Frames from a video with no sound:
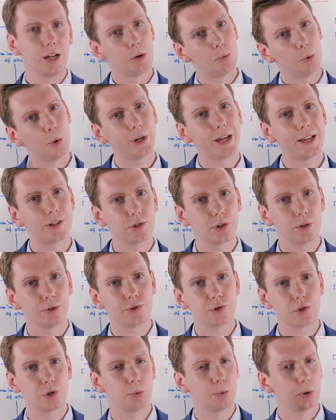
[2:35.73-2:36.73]
We'll get
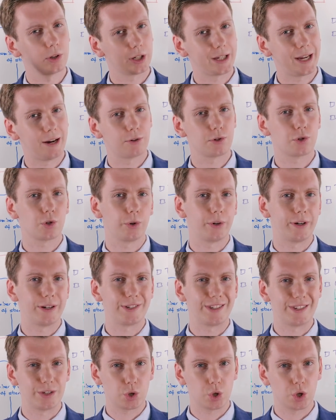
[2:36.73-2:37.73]
on to what a guarantor
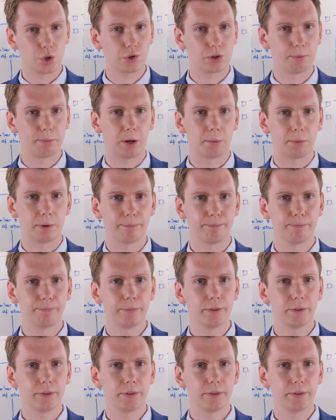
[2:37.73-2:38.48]
is in just a moment.